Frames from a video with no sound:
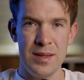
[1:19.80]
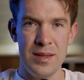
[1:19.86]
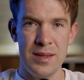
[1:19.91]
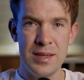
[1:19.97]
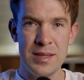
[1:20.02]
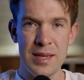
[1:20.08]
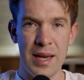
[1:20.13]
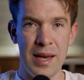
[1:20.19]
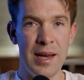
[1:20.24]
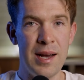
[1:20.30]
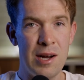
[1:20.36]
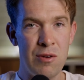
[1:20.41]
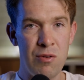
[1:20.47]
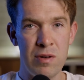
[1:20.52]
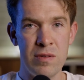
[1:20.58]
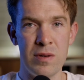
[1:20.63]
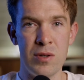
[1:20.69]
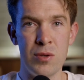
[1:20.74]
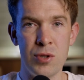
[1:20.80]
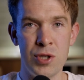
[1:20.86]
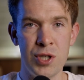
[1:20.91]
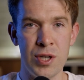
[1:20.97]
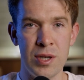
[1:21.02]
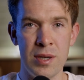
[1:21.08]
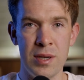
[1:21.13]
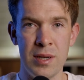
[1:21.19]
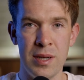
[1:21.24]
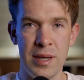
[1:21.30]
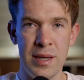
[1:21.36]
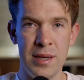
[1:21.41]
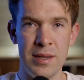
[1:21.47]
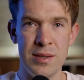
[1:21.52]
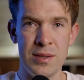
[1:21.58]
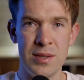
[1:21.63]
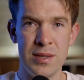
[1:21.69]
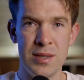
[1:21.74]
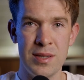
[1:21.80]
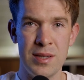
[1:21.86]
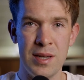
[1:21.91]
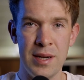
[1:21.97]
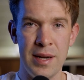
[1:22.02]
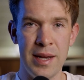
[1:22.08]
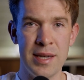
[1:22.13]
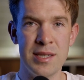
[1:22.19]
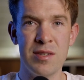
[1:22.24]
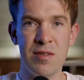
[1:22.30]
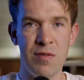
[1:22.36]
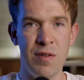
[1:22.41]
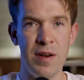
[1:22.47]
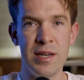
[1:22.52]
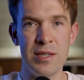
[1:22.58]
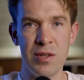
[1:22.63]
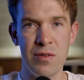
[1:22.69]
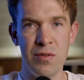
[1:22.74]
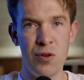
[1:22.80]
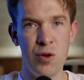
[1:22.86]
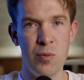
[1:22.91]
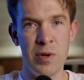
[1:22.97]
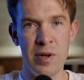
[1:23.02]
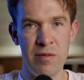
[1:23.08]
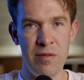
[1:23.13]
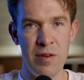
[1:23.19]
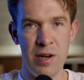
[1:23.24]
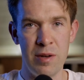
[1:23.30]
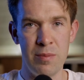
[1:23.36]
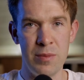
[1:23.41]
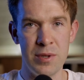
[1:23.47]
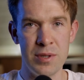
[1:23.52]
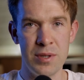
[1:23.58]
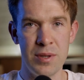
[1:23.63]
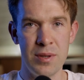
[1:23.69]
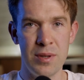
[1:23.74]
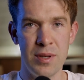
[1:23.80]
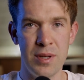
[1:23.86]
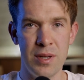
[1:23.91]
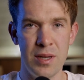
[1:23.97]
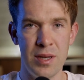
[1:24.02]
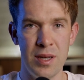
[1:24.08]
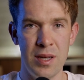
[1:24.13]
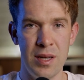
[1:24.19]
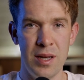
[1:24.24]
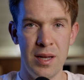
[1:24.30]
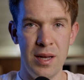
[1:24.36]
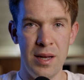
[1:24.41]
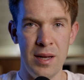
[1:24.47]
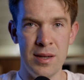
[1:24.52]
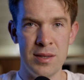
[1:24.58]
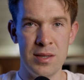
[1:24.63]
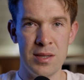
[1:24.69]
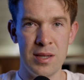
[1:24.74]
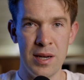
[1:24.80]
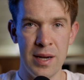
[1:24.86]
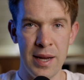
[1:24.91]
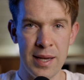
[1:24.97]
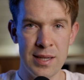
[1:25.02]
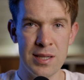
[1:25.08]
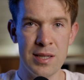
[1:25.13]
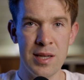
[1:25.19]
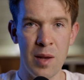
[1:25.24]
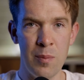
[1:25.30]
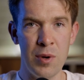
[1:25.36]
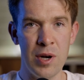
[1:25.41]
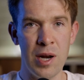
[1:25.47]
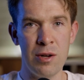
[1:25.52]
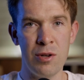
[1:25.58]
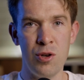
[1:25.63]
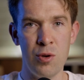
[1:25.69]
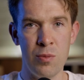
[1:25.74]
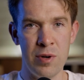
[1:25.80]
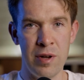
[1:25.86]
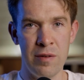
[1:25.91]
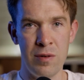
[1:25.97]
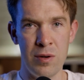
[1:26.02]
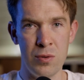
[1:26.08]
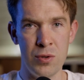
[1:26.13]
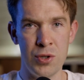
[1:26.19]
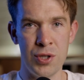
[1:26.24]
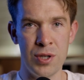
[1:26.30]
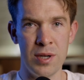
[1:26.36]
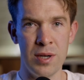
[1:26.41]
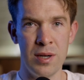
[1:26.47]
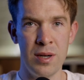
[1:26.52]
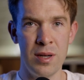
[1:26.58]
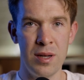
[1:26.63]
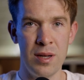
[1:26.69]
This AI revolution is the next phase of human development. It's the next step in our human evolution.